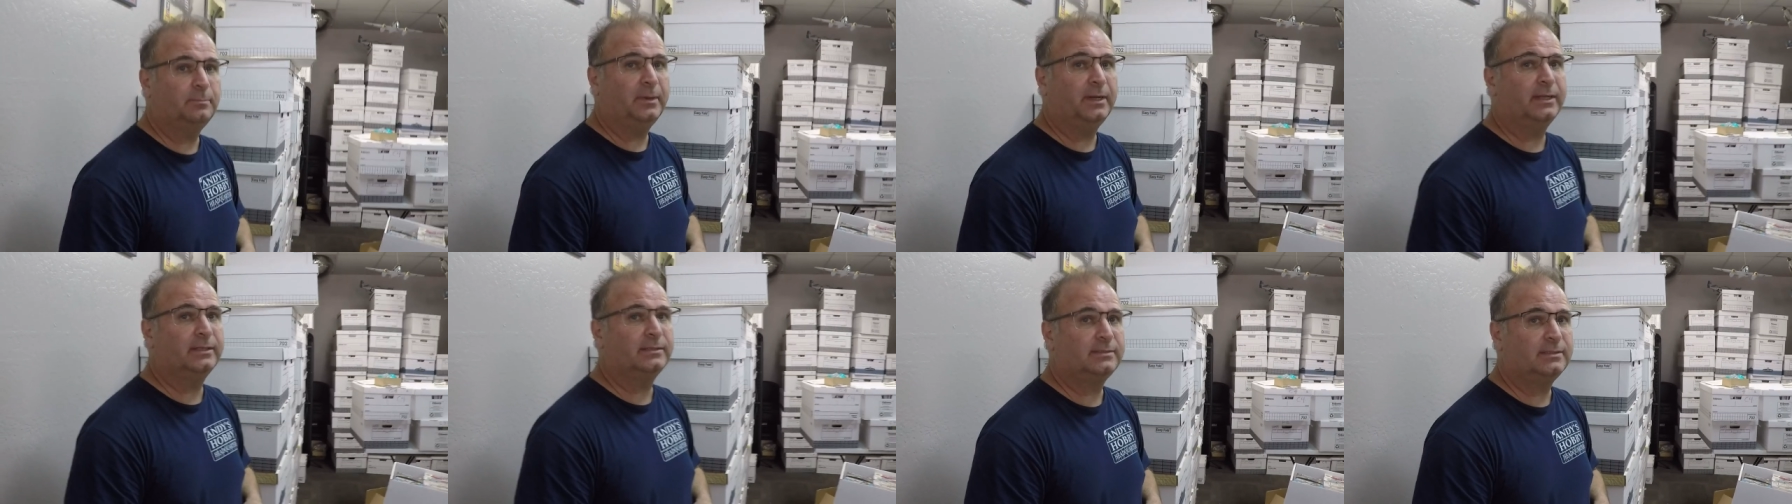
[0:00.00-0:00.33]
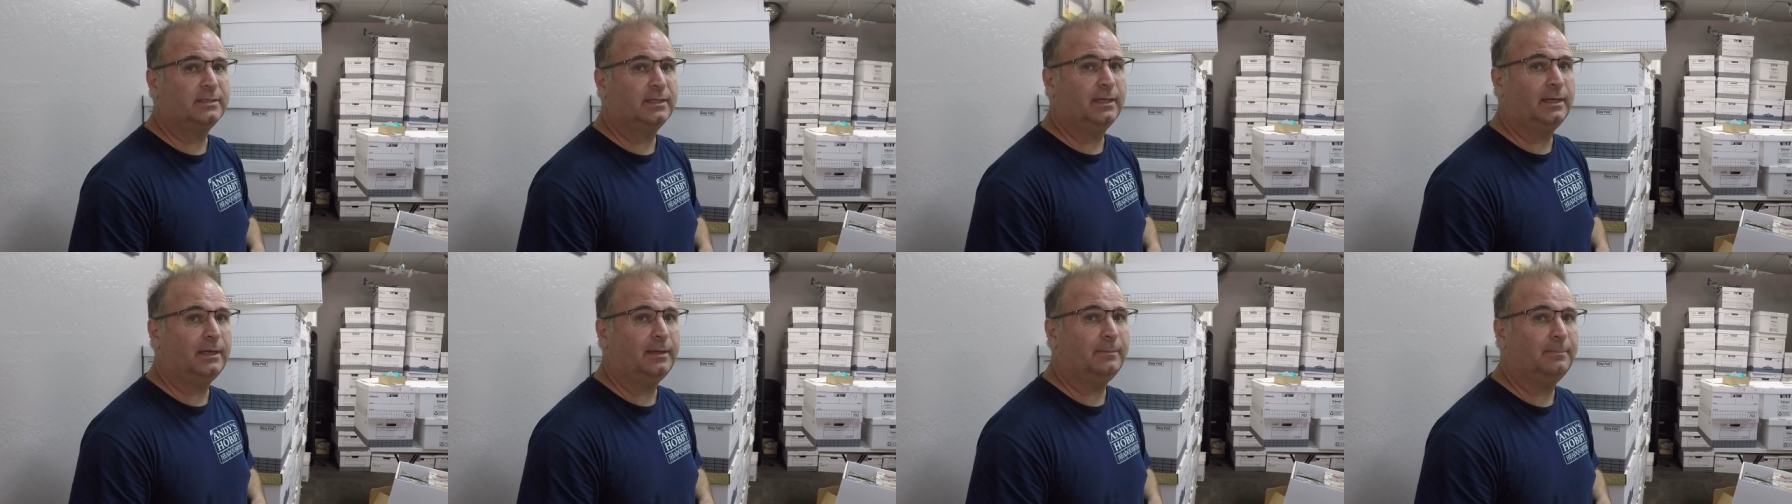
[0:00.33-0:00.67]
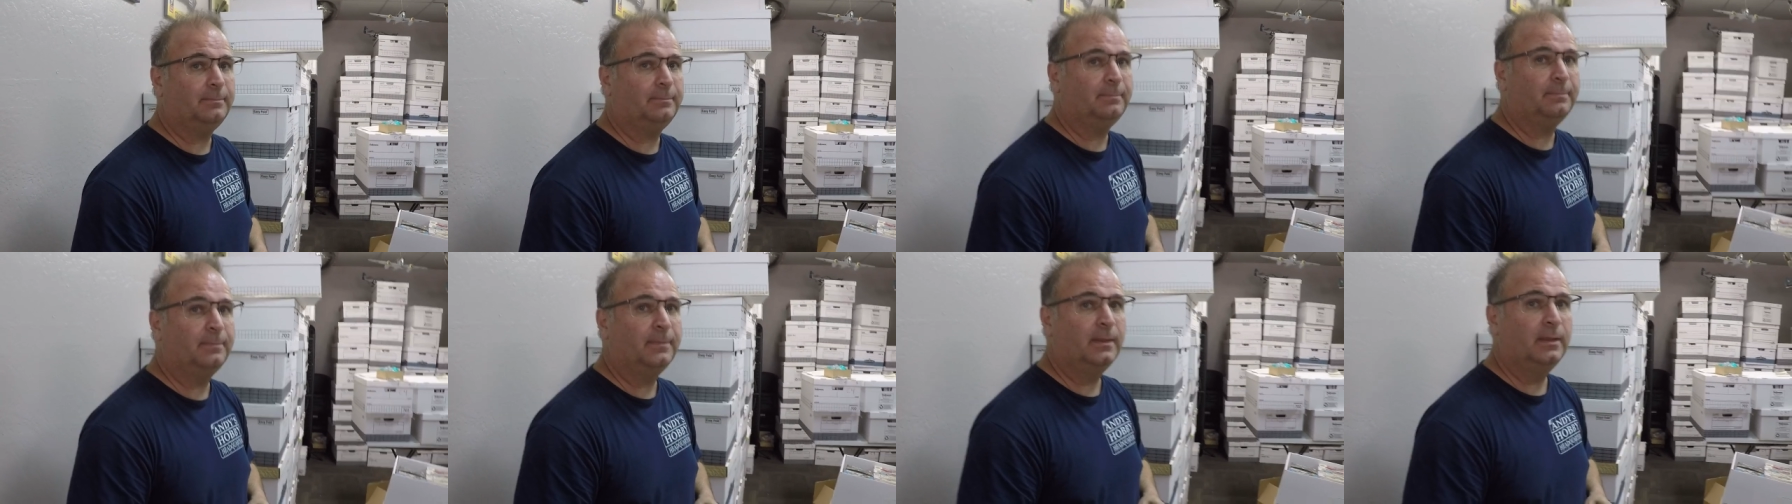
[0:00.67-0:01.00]
but
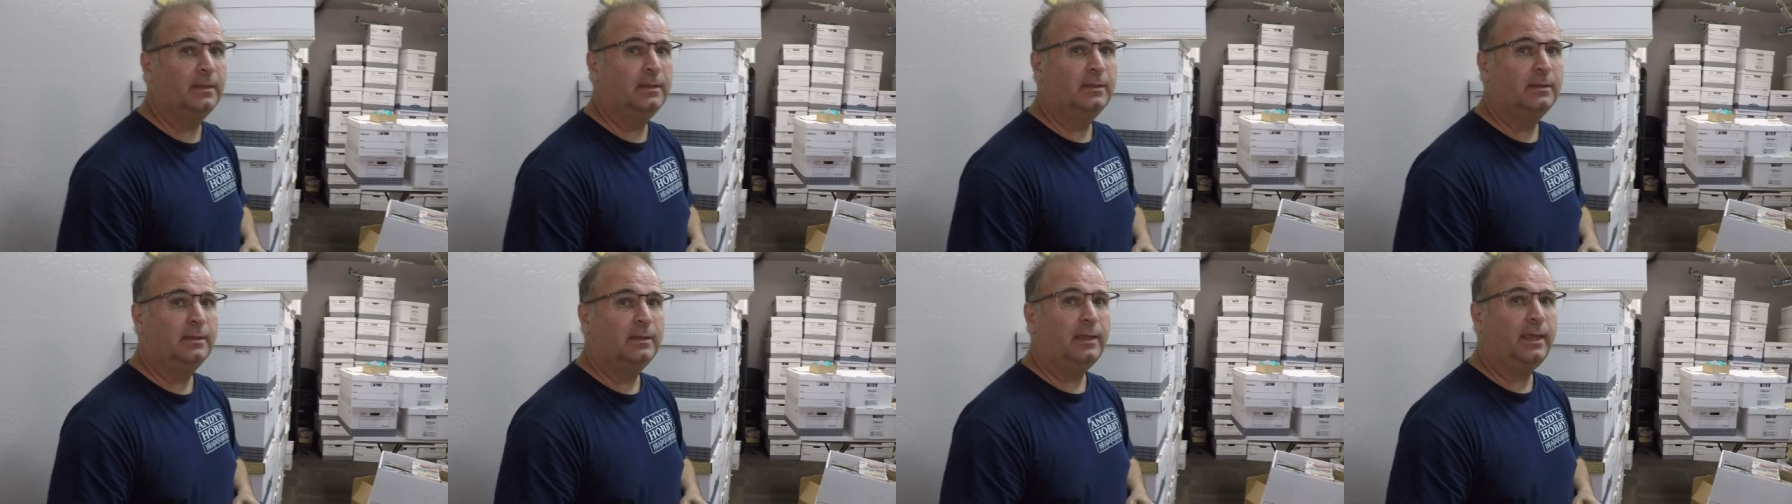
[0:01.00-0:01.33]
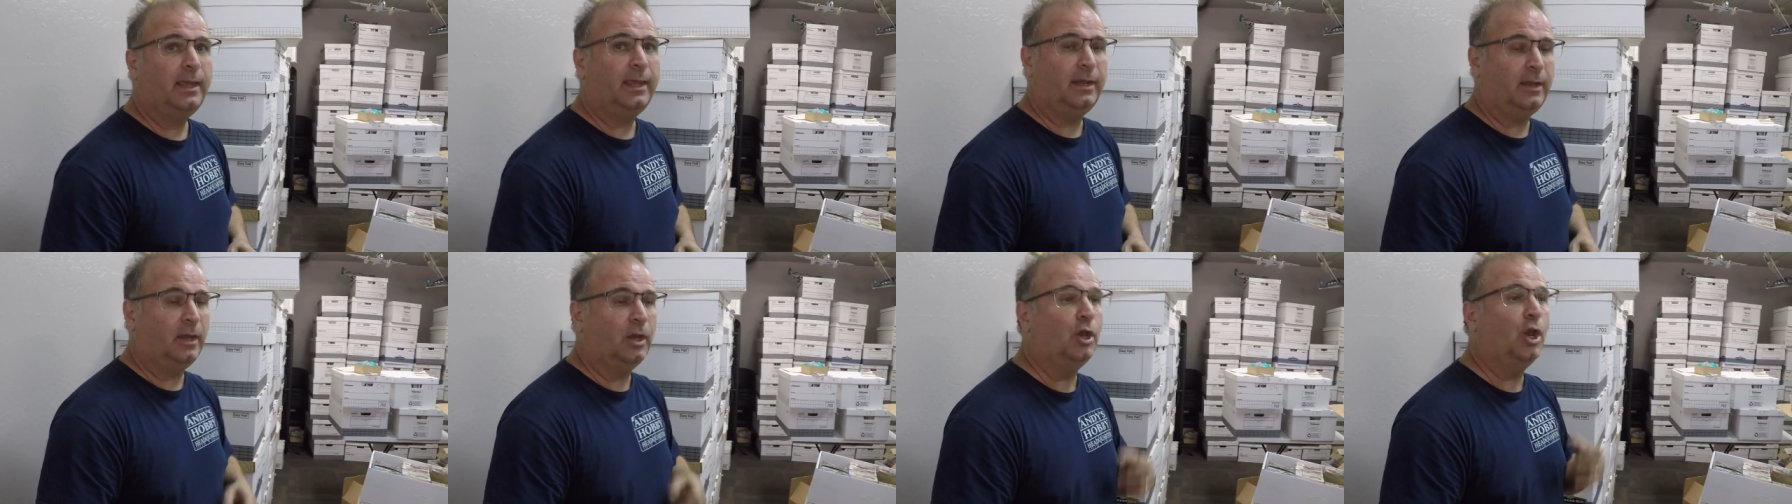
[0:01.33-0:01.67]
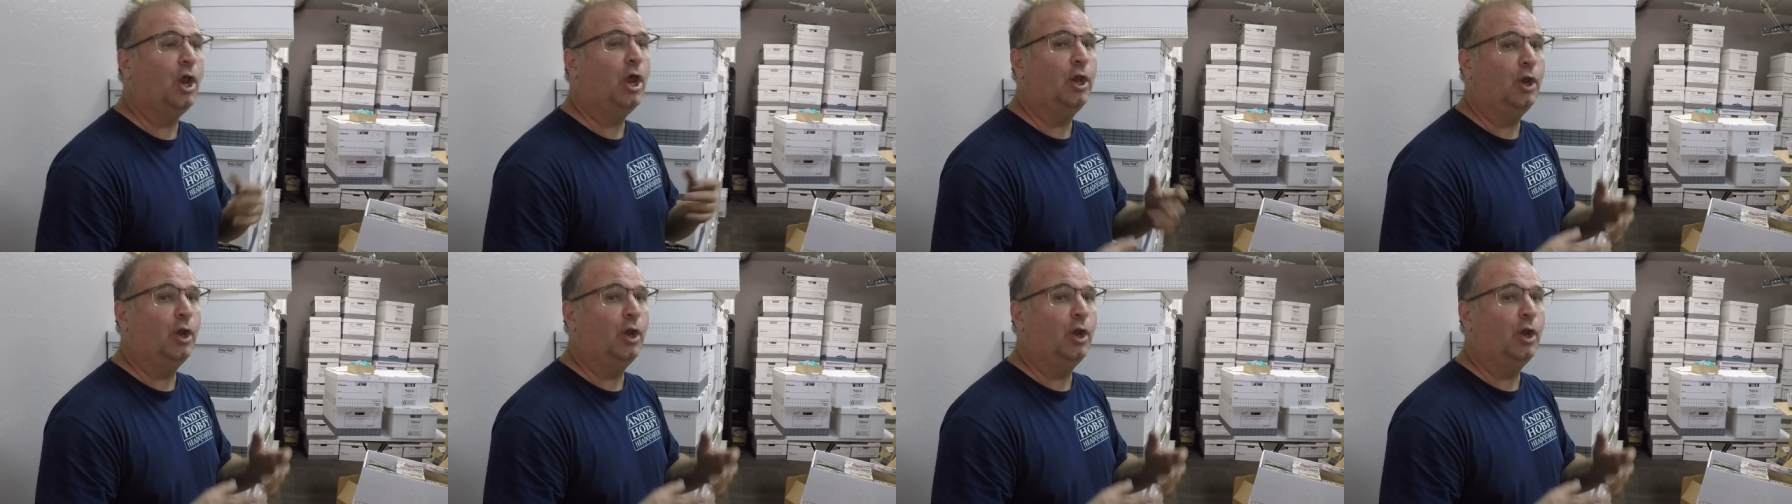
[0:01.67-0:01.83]
and